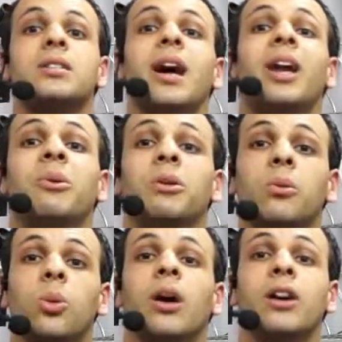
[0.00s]

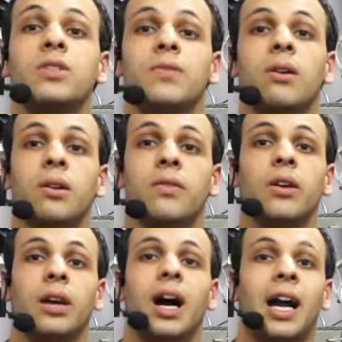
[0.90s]
Soldering requires very,
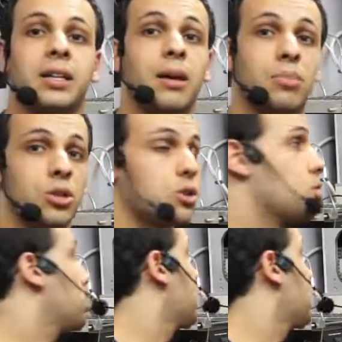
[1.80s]
very high temperatures.